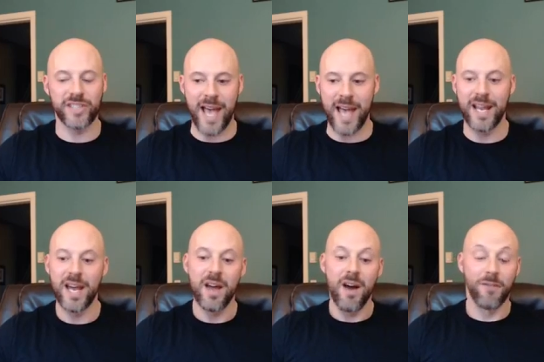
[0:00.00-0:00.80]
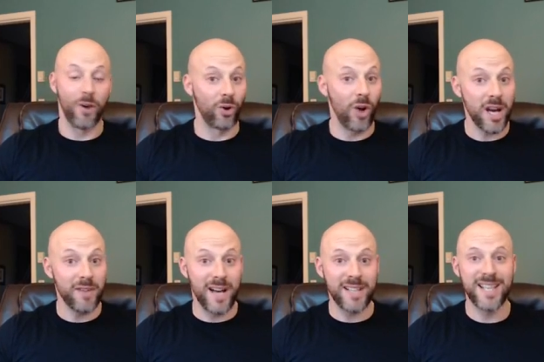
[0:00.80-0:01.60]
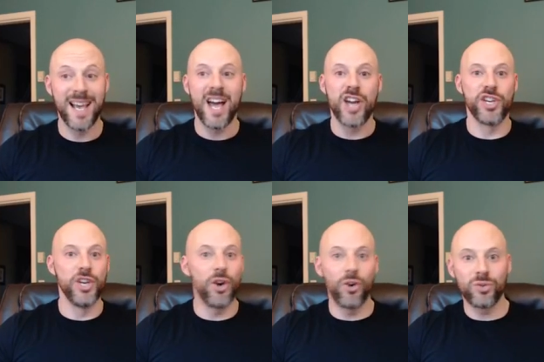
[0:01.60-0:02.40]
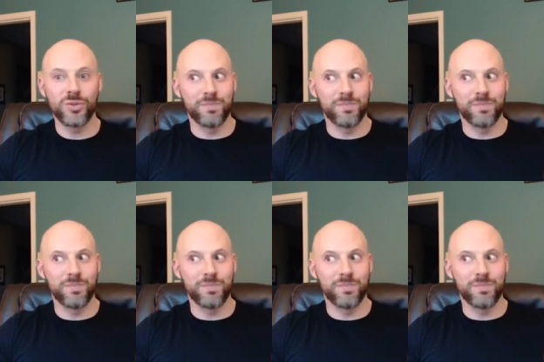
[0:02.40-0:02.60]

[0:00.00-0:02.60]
And for a lot of us, you don't